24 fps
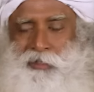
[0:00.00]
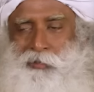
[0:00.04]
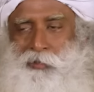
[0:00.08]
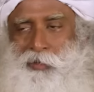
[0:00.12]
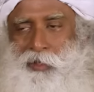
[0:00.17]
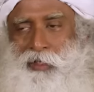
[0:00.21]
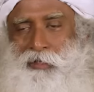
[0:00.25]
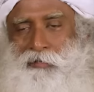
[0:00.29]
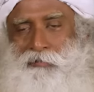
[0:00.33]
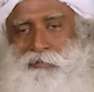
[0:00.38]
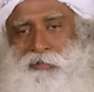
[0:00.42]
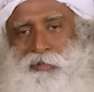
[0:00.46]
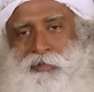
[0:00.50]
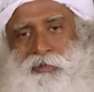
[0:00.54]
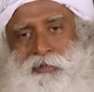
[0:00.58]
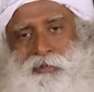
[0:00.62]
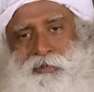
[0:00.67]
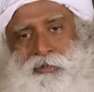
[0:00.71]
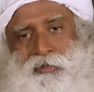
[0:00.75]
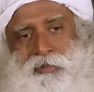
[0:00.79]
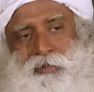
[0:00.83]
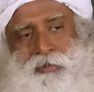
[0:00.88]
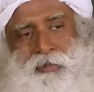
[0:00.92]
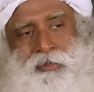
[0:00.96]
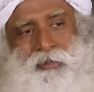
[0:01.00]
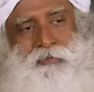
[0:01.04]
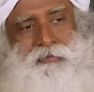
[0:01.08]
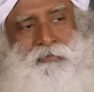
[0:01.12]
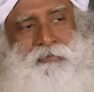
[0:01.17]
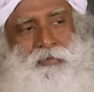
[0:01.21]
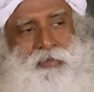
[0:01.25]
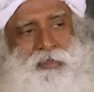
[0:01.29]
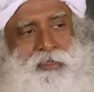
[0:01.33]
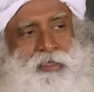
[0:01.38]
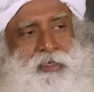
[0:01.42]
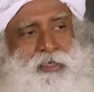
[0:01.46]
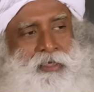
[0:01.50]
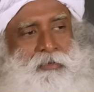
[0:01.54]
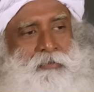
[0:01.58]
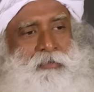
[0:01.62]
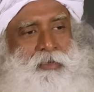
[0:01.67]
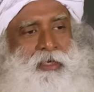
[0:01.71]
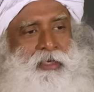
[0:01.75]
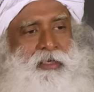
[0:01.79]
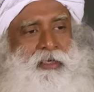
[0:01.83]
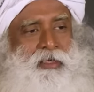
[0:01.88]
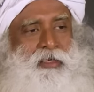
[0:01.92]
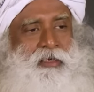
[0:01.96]
or whatever, for the
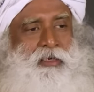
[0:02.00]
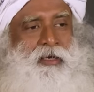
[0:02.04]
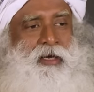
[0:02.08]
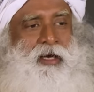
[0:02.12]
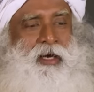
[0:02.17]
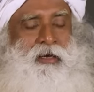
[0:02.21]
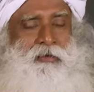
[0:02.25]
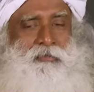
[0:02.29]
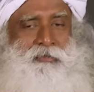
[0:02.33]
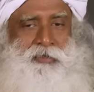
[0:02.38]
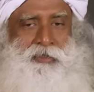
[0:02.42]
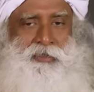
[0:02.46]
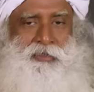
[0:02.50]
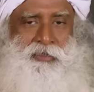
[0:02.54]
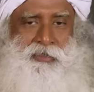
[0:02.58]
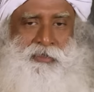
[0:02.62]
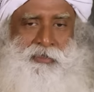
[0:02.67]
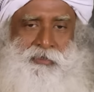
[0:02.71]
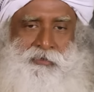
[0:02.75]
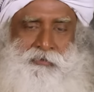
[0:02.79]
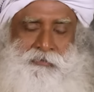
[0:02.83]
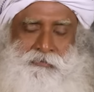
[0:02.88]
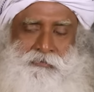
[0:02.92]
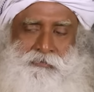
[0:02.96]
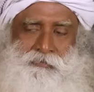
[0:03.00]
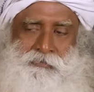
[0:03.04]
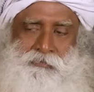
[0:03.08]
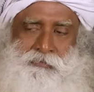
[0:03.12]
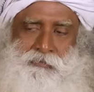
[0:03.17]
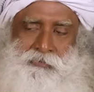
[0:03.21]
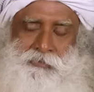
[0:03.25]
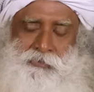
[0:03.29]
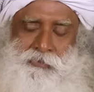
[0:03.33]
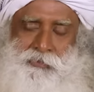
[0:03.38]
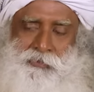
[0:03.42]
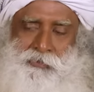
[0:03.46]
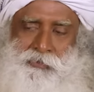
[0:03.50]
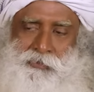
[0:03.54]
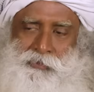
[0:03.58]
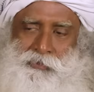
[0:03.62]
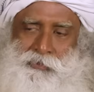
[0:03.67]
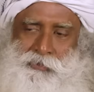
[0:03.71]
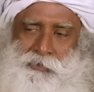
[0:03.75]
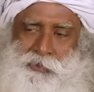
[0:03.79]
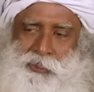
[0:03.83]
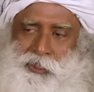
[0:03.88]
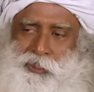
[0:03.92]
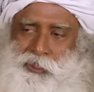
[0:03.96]
remaining hours,
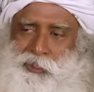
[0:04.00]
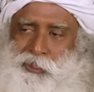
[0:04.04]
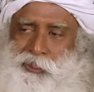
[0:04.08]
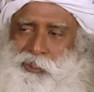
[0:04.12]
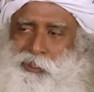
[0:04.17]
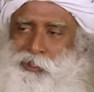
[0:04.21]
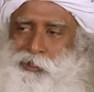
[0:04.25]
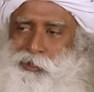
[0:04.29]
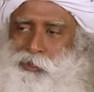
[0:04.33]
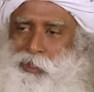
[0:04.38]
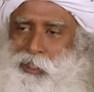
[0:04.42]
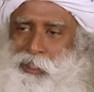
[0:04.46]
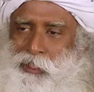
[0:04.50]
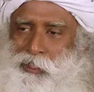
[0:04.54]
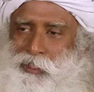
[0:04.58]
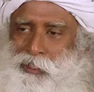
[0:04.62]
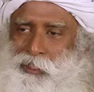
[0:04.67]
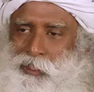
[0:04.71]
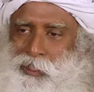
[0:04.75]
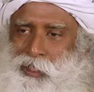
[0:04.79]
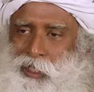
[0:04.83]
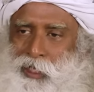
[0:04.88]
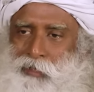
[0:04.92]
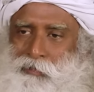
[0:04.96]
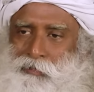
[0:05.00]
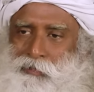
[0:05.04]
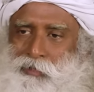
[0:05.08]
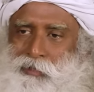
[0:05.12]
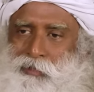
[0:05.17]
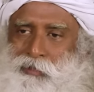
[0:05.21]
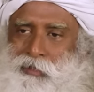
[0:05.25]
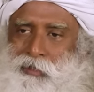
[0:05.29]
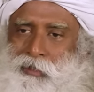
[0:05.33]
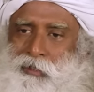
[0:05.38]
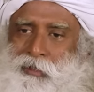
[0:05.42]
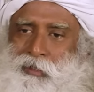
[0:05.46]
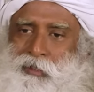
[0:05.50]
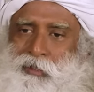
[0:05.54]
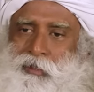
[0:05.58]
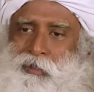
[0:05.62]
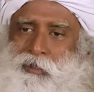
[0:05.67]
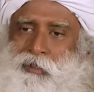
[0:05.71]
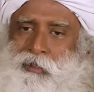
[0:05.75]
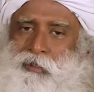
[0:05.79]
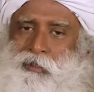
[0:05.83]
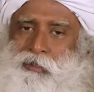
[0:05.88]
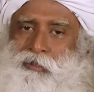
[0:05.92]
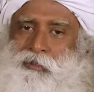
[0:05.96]
sixteen to eighteen hours,
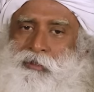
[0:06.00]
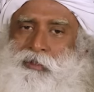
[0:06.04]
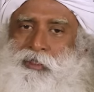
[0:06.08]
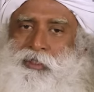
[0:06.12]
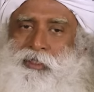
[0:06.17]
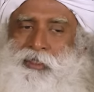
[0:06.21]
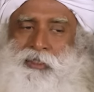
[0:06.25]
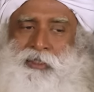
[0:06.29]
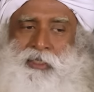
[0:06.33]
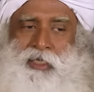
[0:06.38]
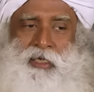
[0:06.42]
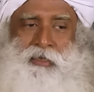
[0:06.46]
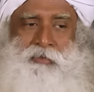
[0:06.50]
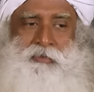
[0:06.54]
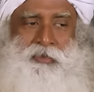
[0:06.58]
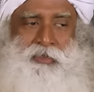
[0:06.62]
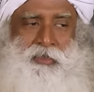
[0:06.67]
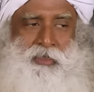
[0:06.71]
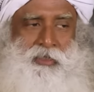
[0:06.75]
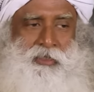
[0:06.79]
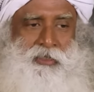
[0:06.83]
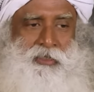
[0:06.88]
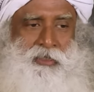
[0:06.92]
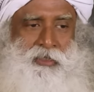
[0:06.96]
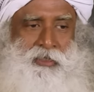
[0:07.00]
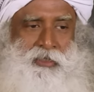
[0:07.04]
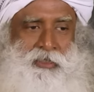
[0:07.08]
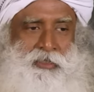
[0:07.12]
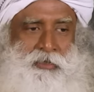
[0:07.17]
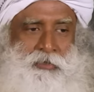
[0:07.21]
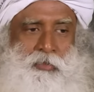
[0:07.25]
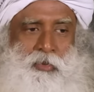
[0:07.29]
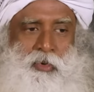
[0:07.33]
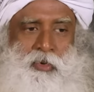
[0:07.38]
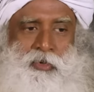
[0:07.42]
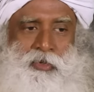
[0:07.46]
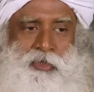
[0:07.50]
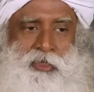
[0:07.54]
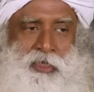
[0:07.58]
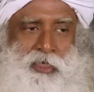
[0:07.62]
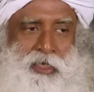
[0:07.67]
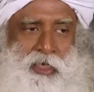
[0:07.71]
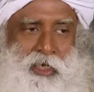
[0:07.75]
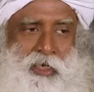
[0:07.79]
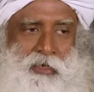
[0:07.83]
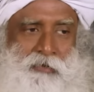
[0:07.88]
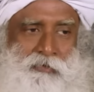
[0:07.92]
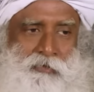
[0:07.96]
three times eating is more than
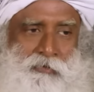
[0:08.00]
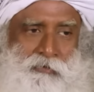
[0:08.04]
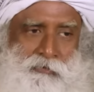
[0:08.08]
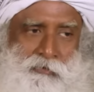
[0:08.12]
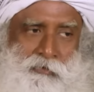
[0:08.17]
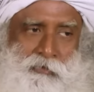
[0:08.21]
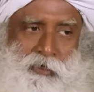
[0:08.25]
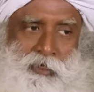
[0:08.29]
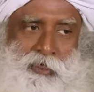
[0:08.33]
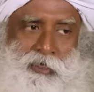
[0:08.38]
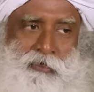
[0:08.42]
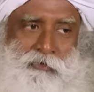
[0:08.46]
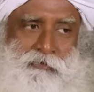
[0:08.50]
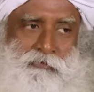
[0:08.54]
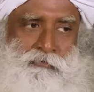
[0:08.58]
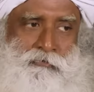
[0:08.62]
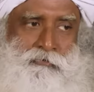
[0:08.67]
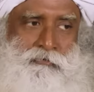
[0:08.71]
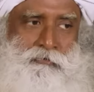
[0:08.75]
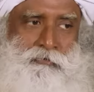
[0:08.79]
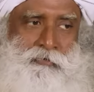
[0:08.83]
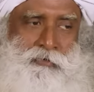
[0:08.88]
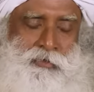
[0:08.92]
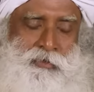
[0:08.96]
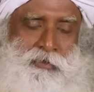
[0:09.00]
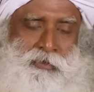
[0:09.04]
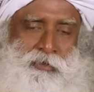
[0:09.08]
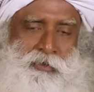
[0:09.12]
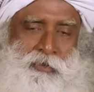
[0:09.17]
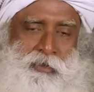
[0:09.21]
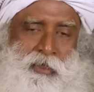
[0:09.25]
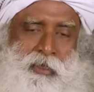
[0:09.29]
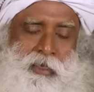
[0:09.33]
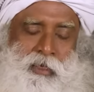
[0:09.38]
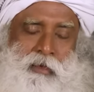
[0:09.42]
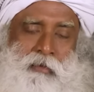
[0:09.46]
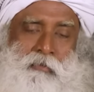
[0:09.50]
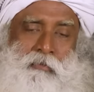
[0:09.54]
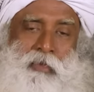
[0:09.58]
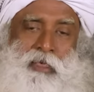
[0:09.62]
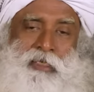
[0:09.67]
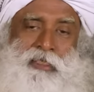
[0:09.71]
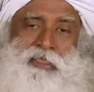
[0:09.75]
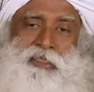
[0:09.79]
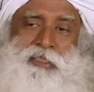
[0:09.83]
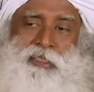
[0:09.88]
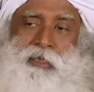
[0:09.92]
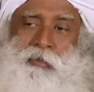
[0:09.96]
enough if you're eating fruit.
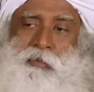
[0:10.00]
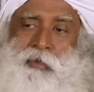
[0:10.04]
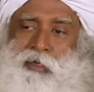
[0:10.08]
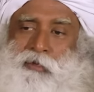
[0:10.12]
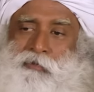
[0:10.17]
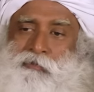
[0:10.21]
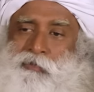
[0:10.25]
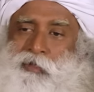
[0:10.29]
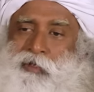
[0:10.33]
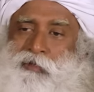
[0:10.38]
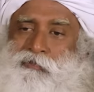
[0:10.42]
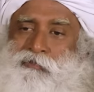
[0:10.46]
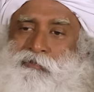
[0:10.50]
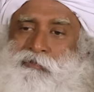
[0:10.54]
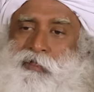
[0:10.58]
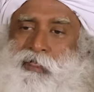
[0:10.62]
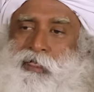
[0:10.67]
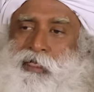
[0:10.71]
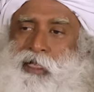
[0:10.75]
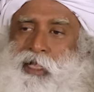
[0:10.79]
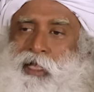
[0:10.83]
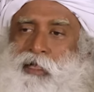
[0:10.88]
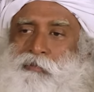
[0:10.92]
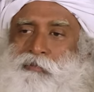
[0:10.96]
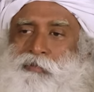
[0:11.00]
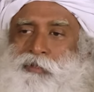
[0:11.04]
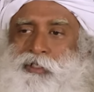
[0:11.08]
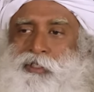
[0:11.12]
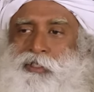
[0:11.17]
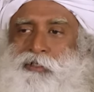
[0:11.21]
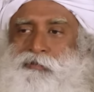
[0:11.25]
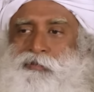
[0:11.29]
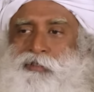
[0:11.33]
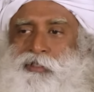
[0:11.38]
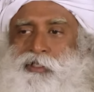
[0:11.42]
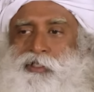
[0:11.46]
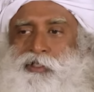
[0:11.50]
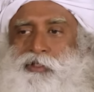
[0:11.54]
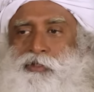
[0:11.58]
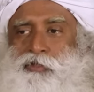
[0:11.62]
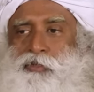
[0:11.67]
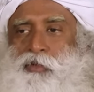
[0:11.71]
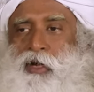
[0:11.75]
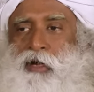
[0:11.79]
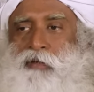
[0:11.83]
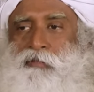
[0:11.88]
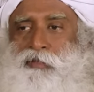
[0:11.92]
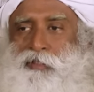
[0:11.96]
But stomach will feel empty within
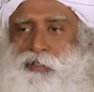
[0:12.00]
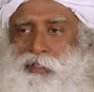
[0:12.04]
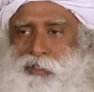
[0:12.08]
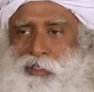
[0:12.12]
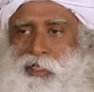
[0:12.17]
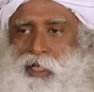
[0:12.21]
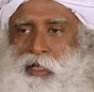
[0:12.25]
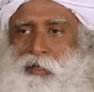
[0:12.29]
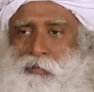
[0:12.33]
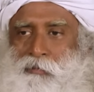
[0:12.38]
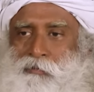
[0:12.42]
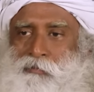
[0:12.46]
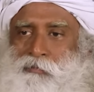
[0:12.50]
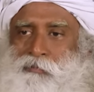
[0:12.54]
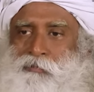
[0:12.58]
two hours' time.